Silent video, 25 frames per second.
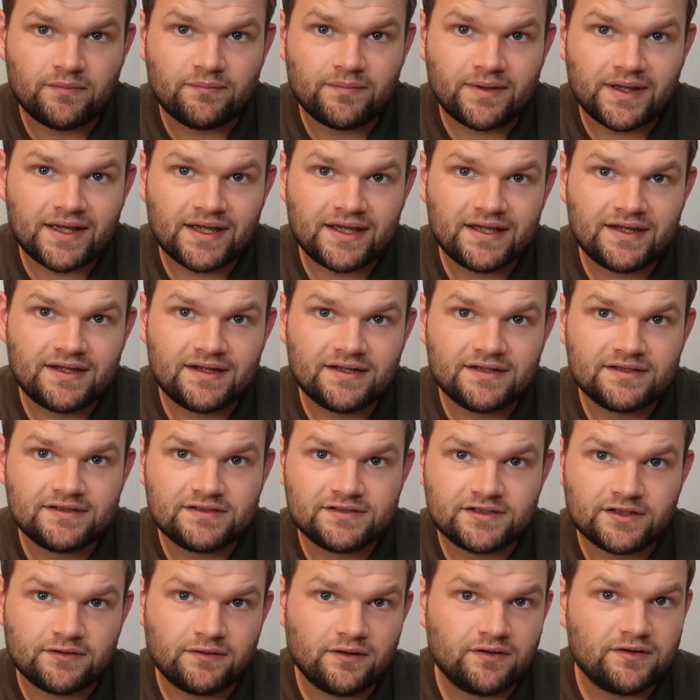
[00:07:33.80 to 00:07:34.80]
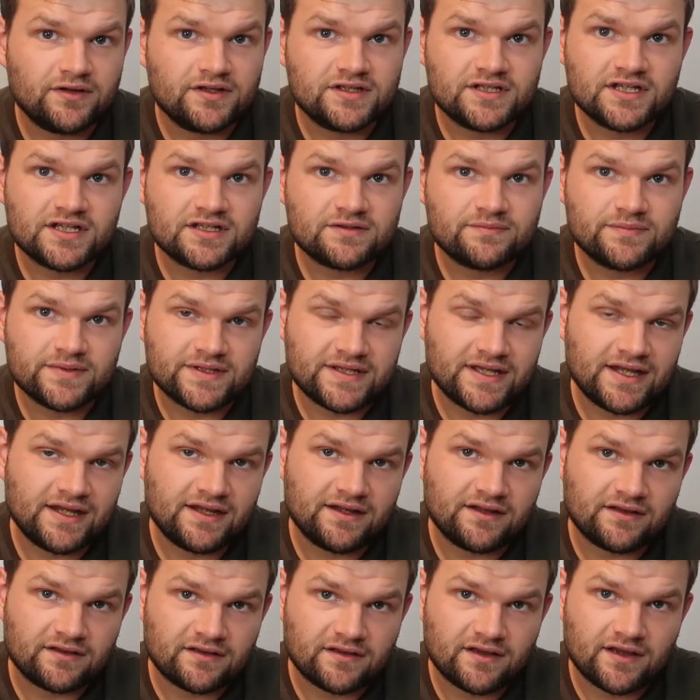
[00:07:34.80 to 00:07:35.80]
paid, so only
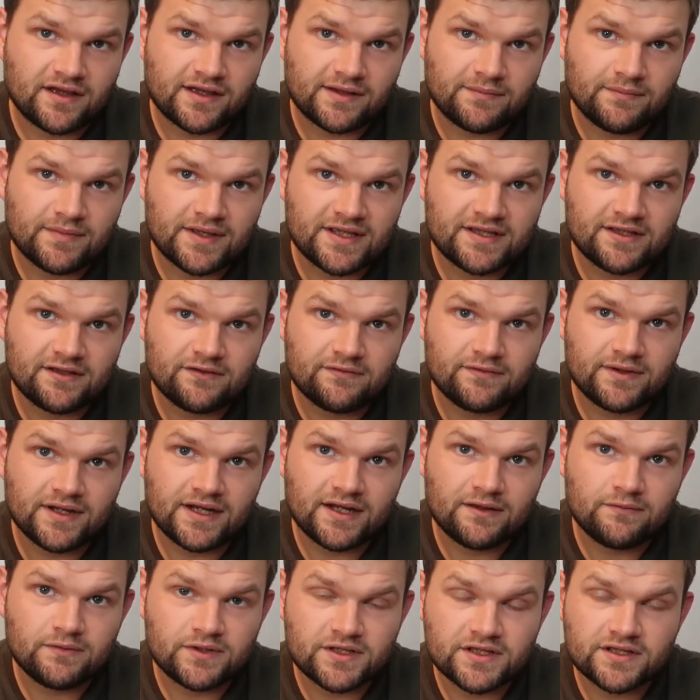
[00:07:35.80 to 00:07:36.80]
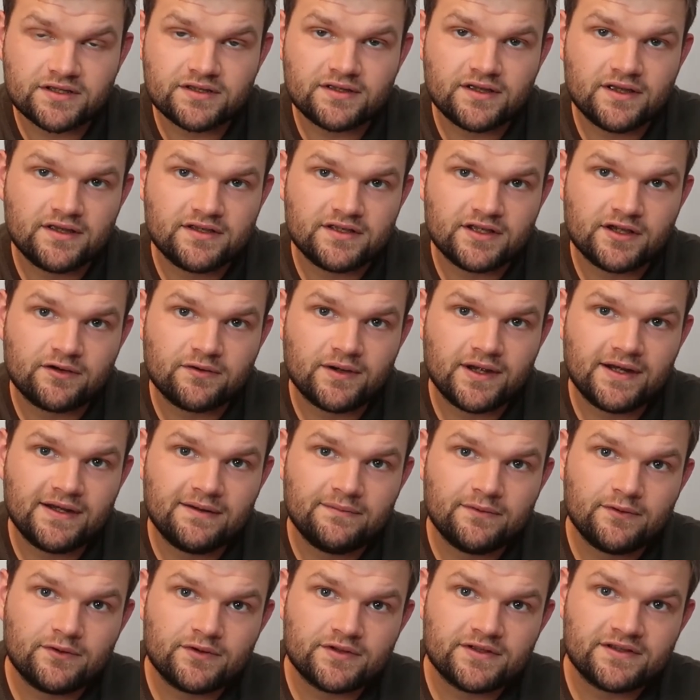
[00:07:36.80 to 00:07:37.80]
6% are missing really, which is
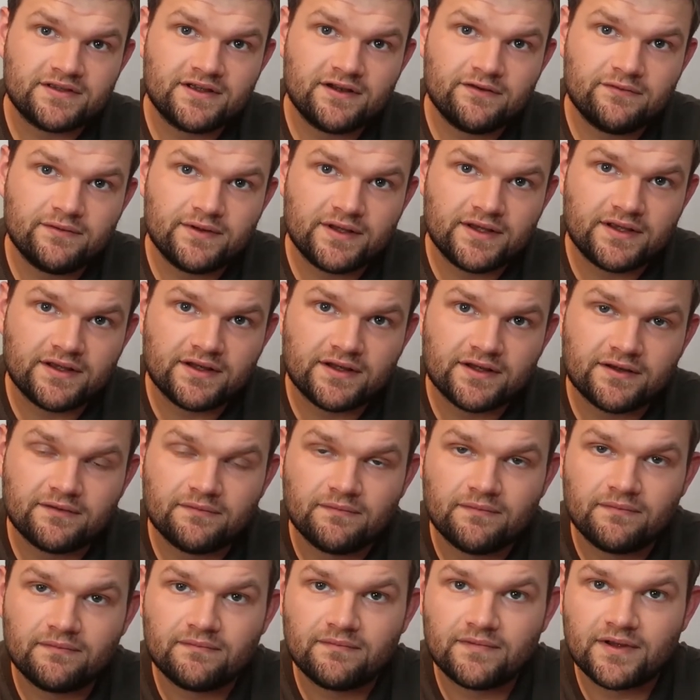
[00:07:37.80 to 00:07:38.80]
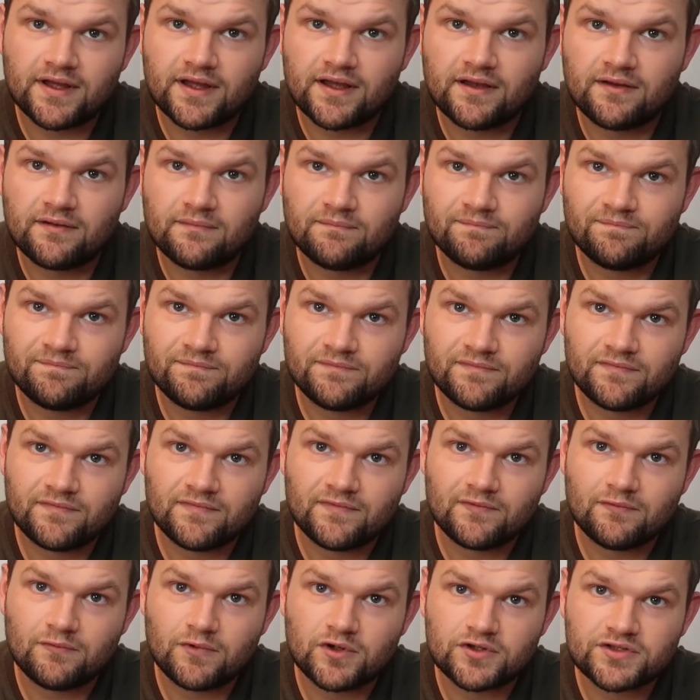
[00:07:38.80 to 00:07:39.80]
incredible considering
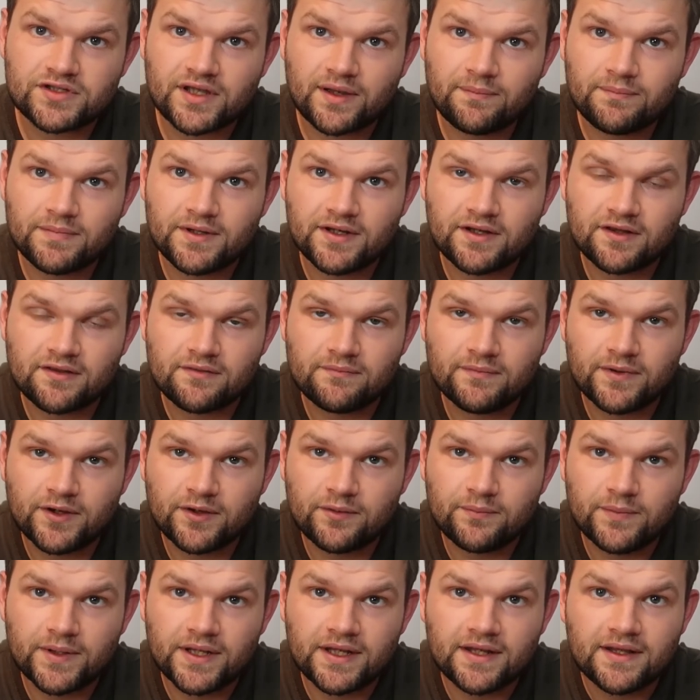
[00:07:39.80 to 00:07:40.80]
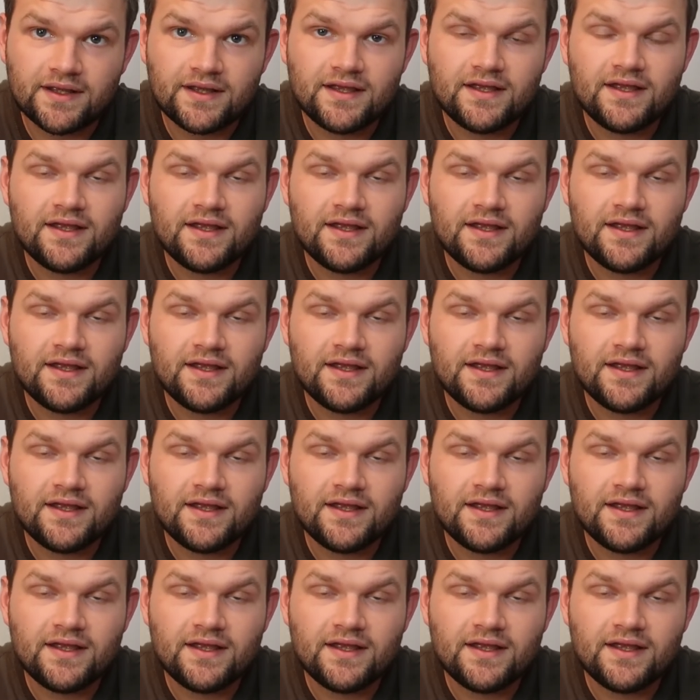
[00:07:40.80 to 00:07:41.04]
what's happening at the moment.